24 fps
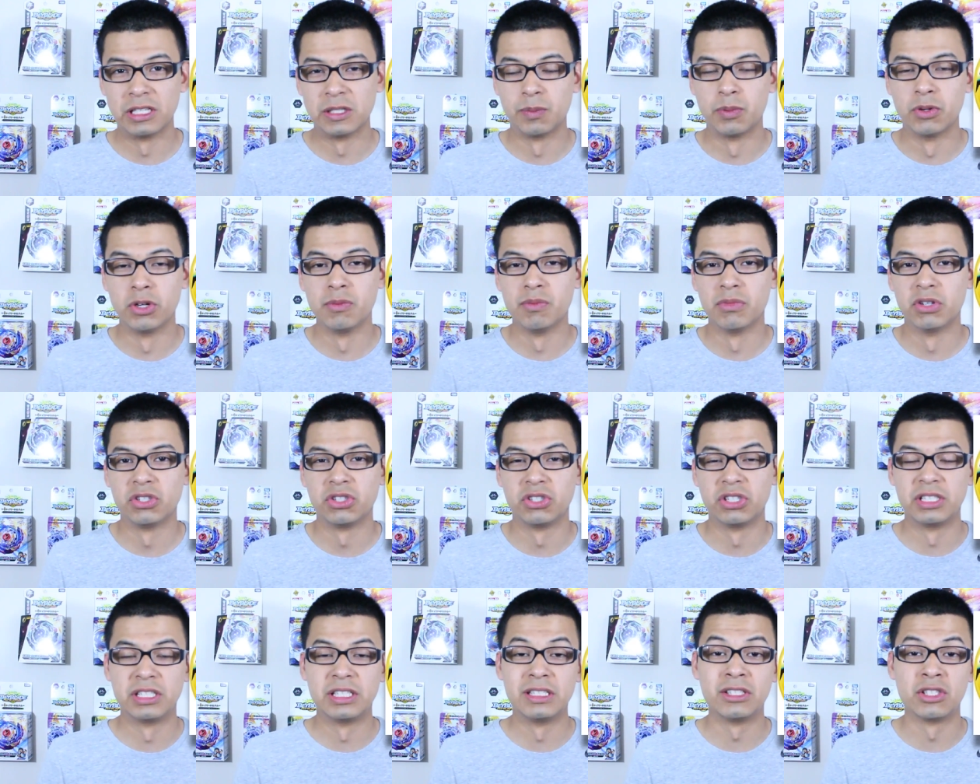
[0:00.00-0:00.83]
it's pretty much
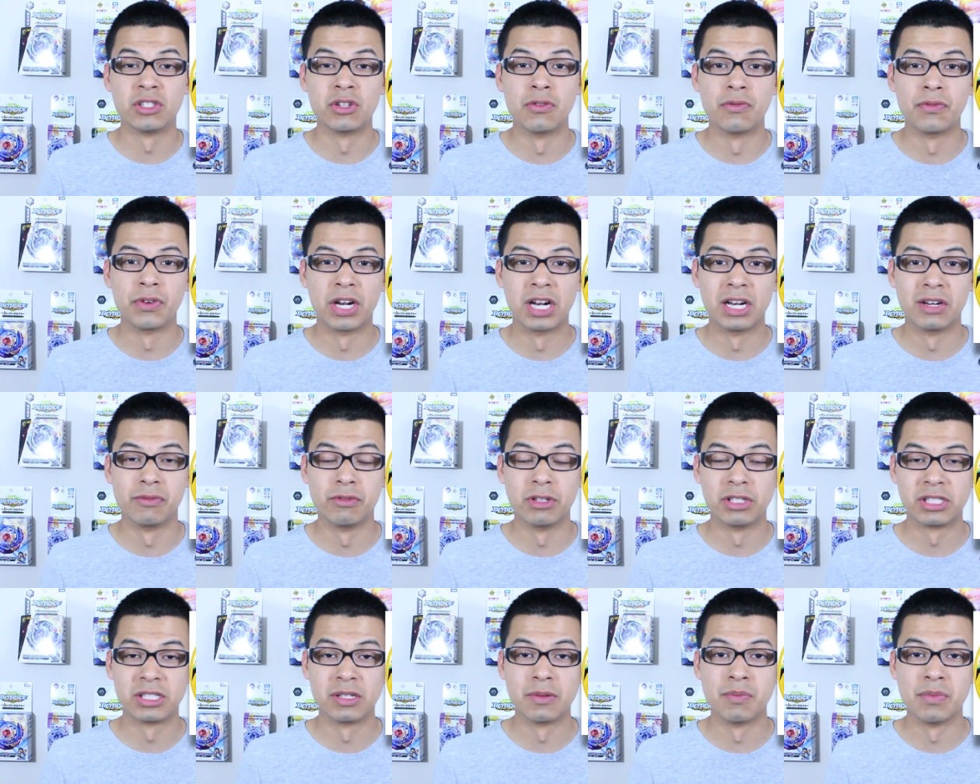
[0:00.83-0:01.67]
just to survive
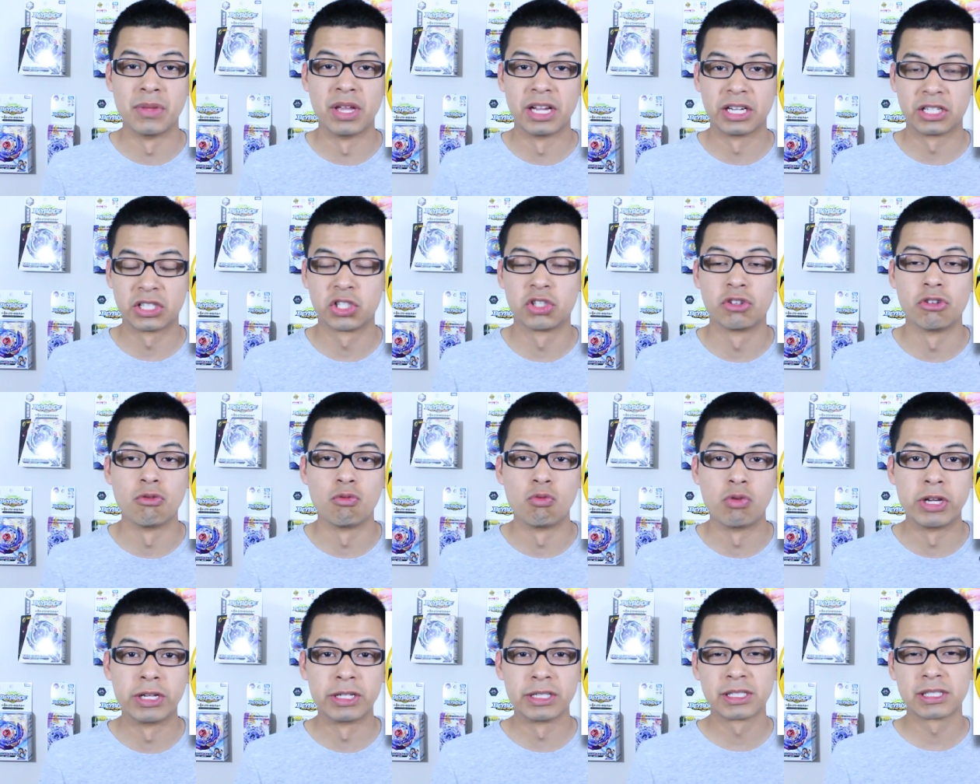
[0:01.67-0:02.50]
with some extra
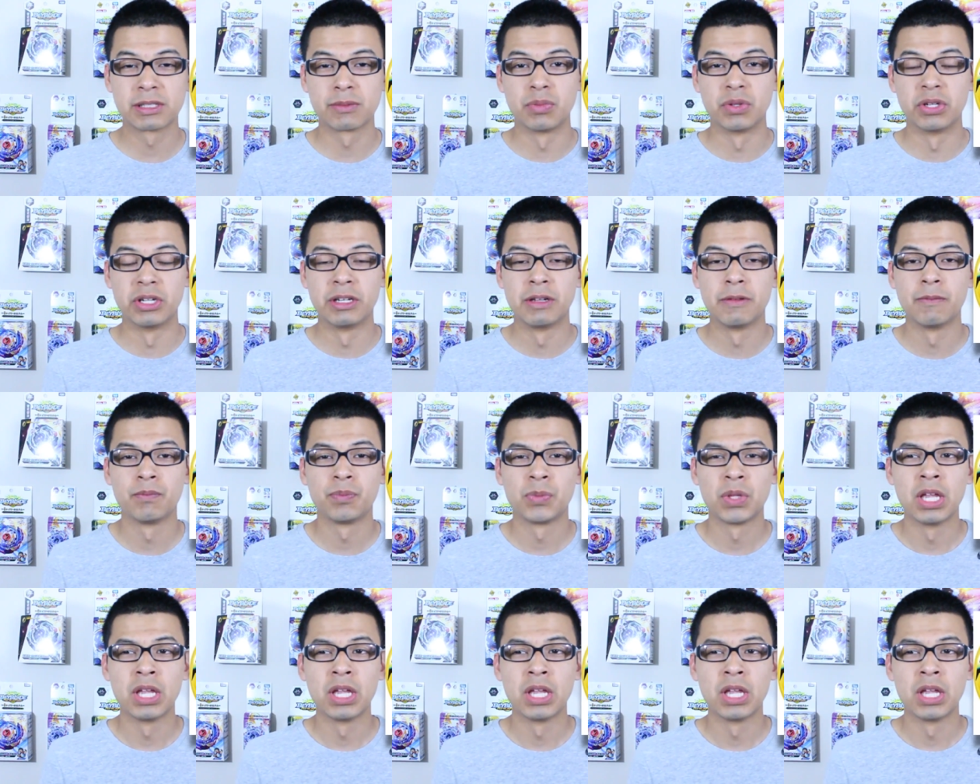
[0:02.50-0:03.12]
wings, but